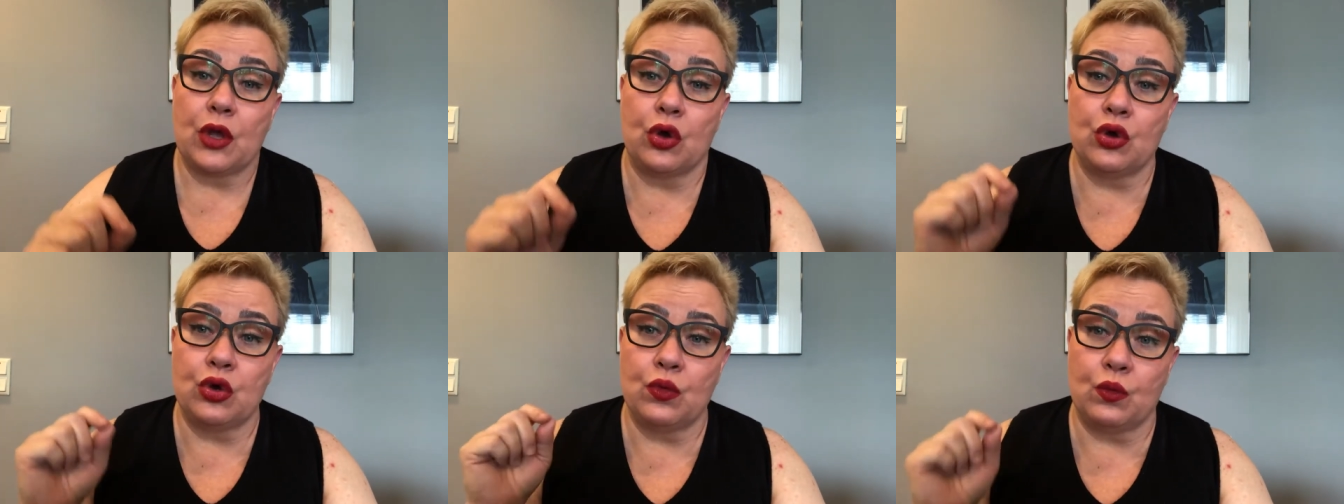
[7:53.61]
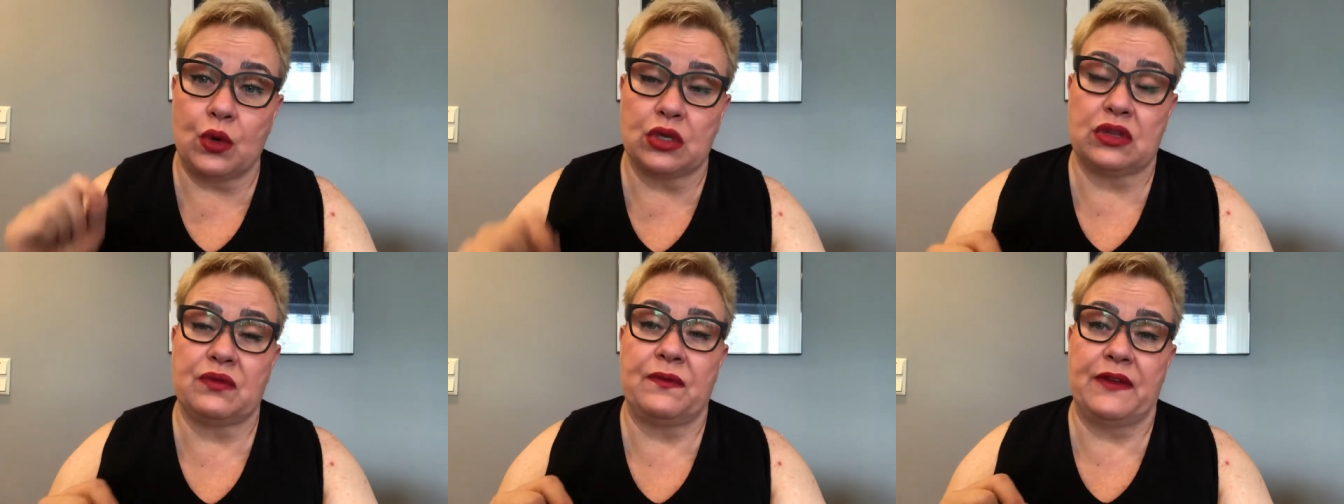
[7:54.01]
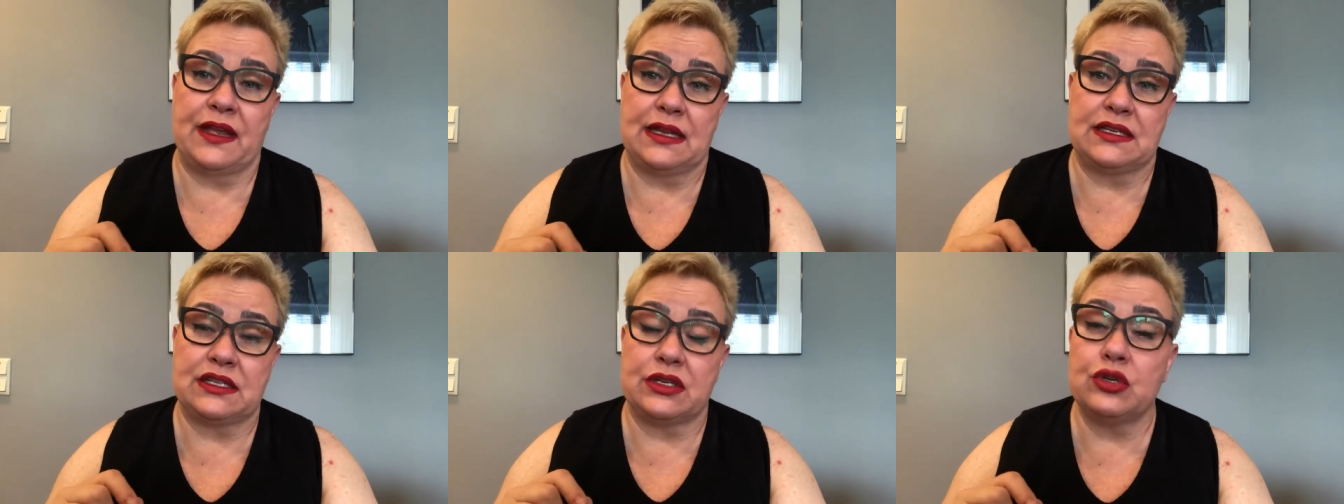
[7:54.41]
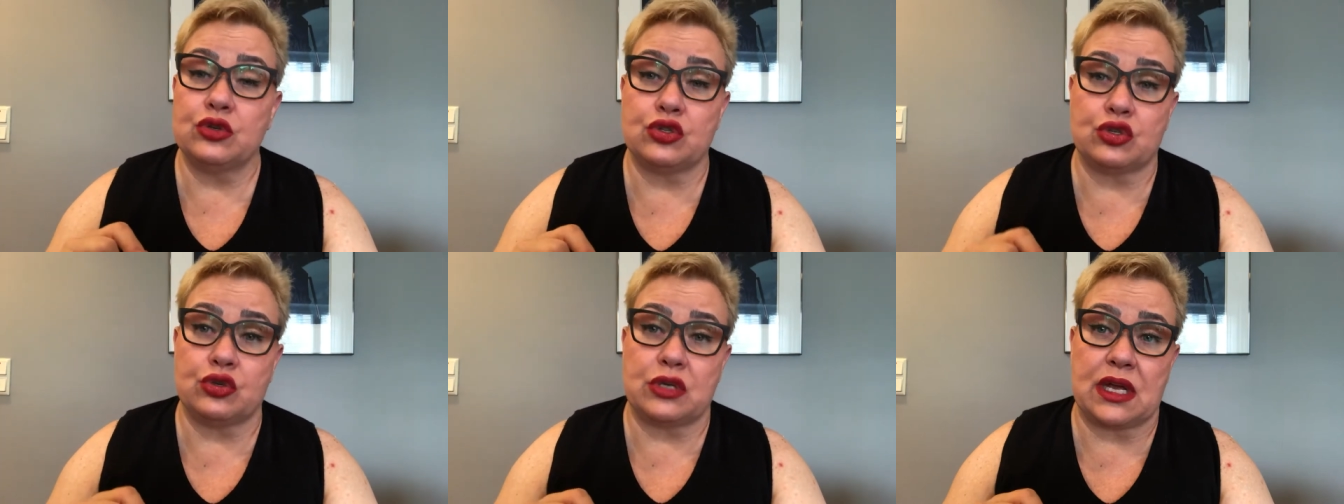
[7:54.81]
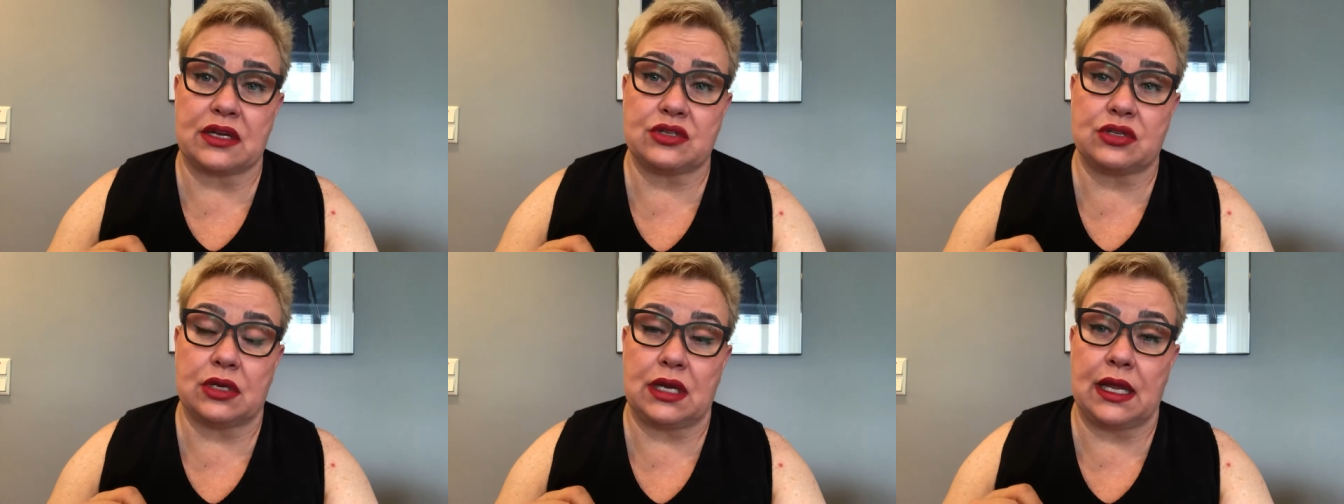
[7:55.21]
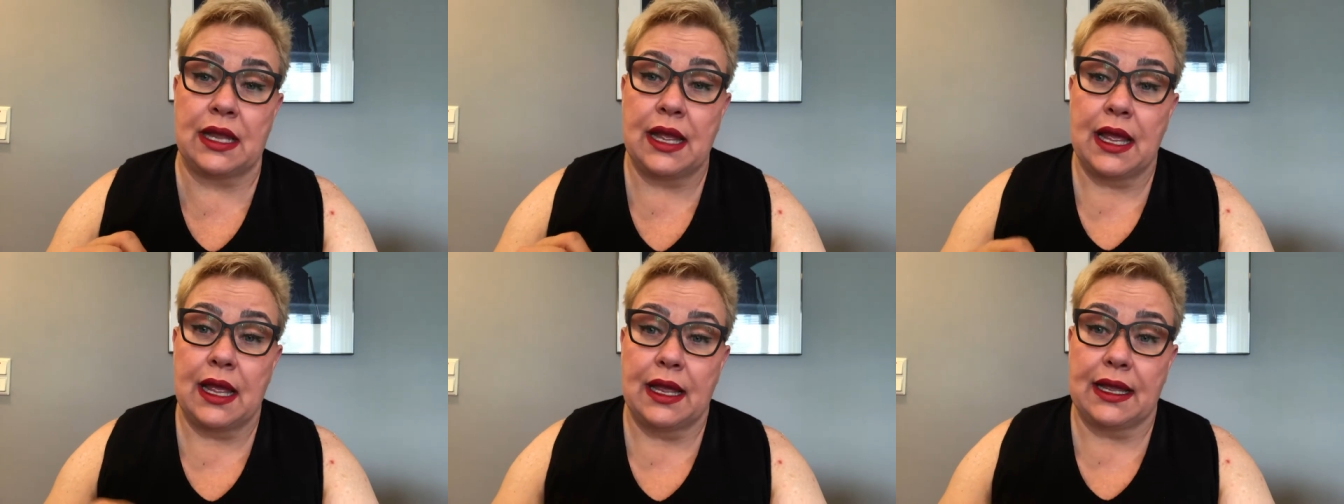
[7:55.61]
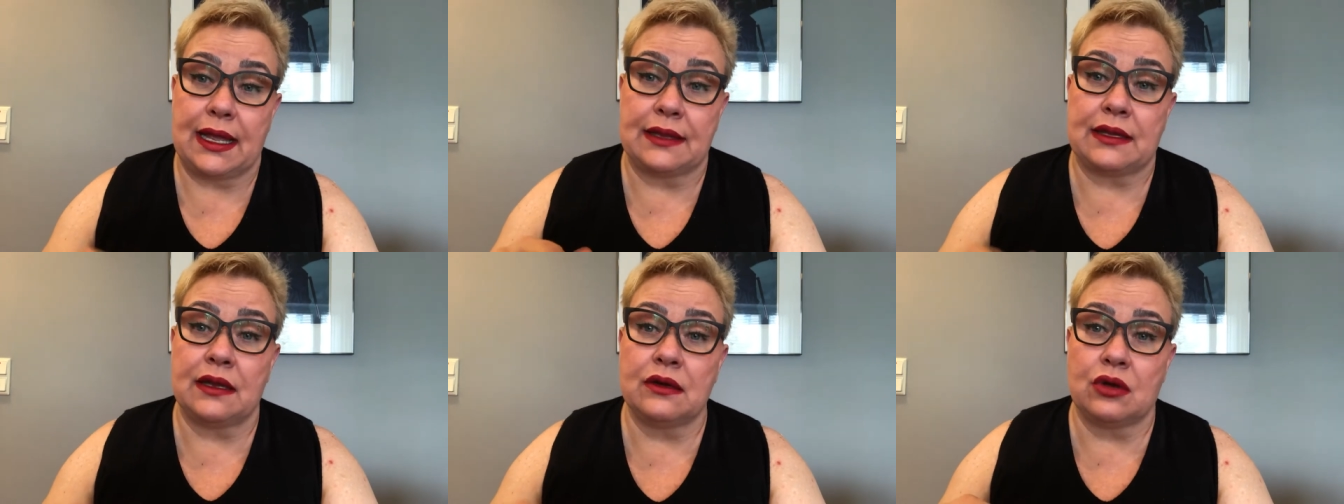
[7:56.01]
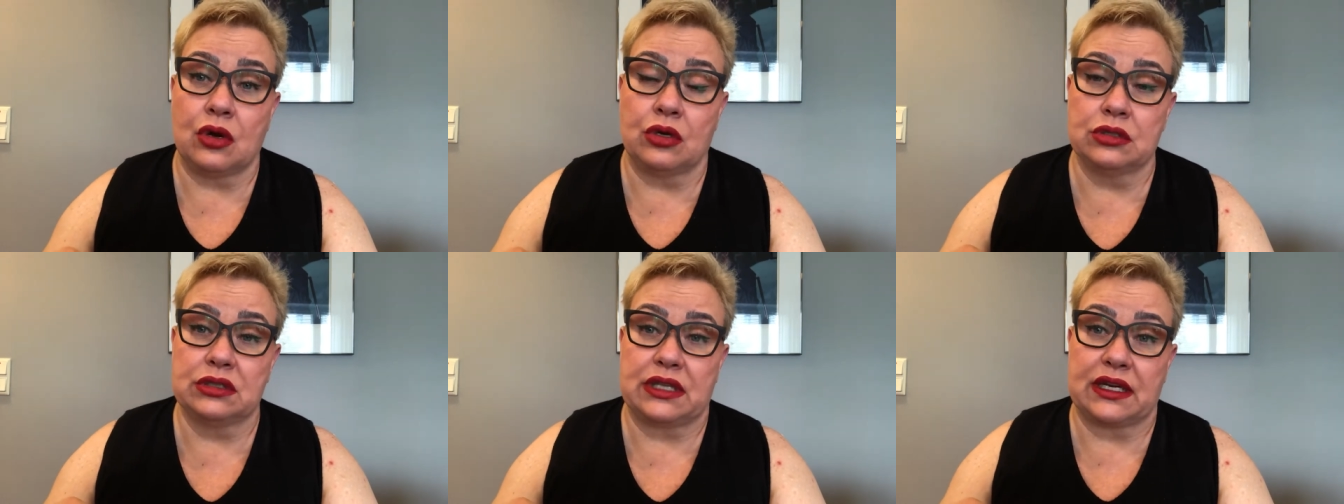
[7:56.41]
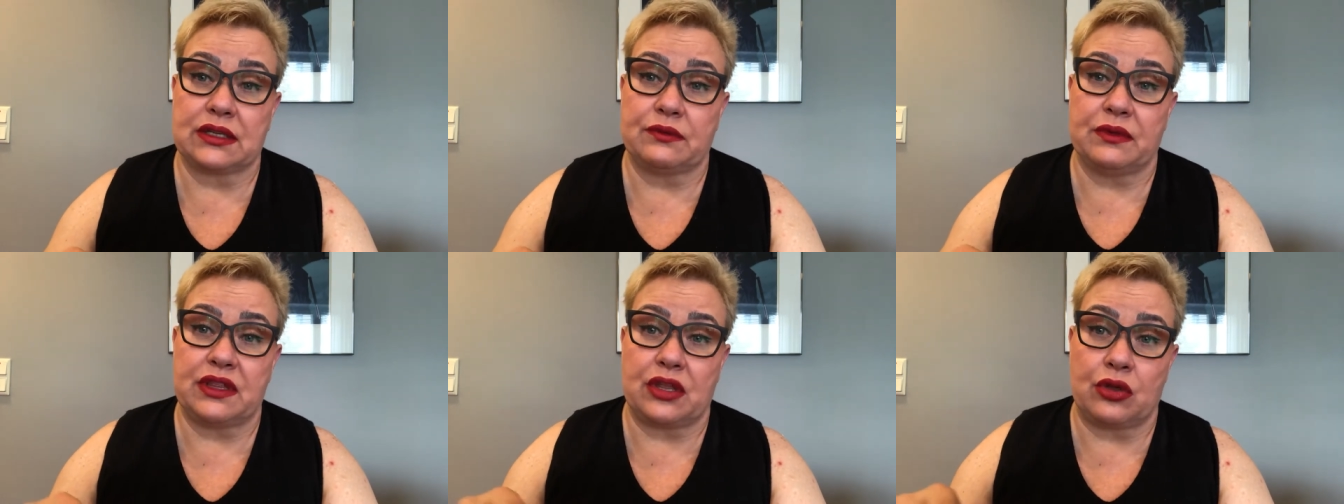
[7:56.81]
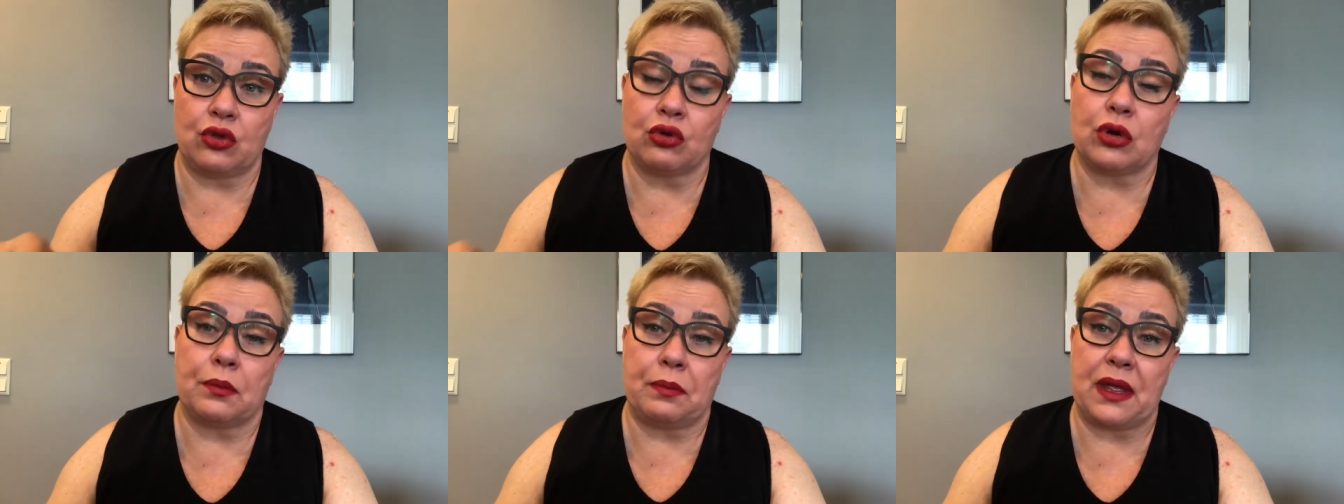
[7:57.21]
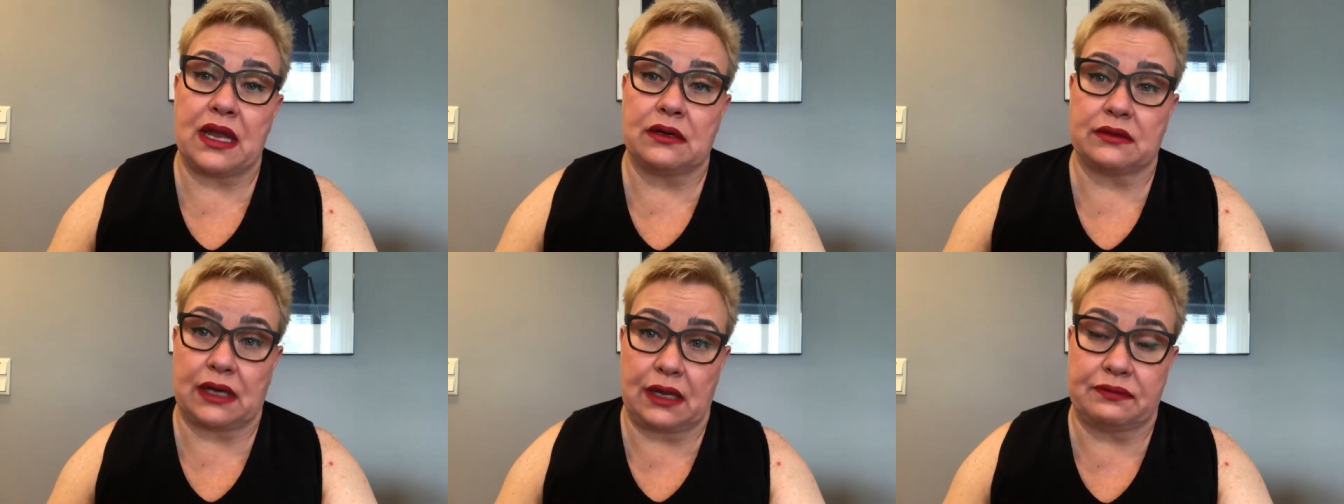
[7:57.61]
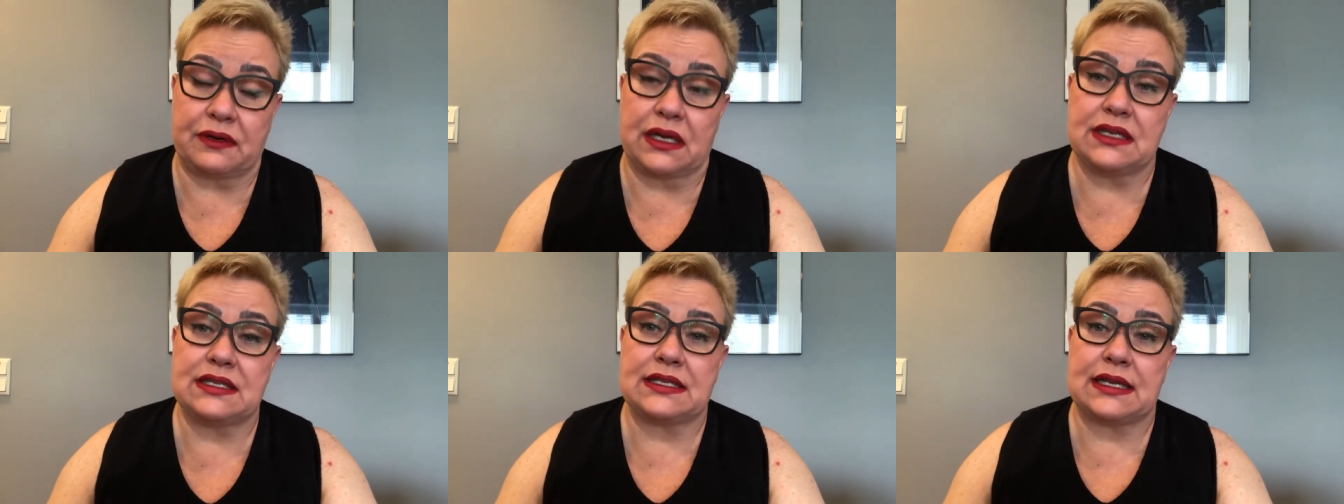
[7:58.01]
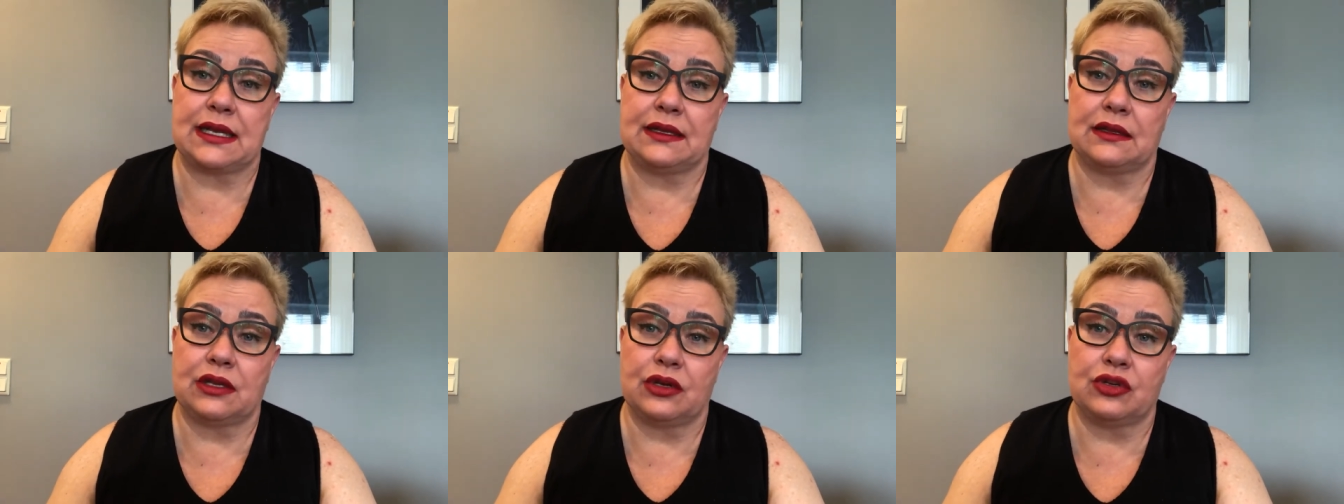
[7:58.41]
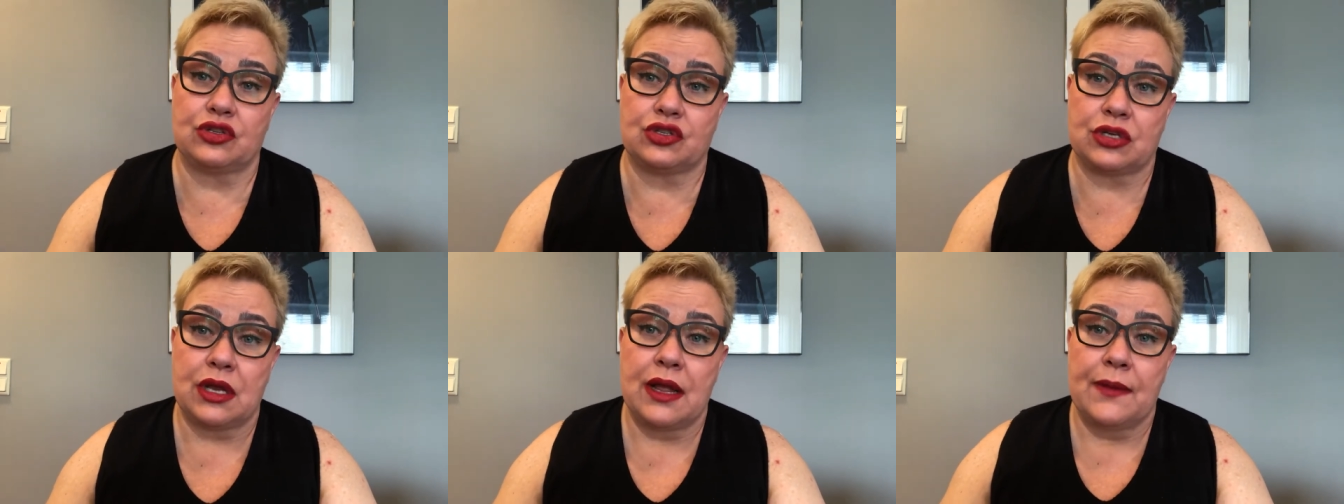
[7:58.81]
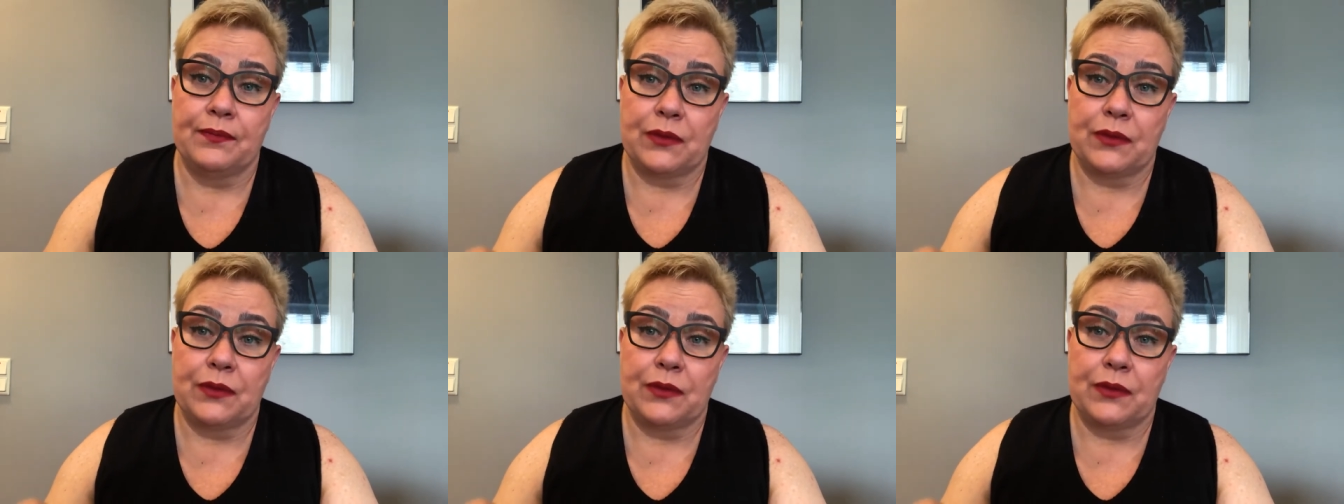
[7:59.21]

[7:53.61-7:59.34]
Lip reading: on what phase you should actually get in contact with the European reference centers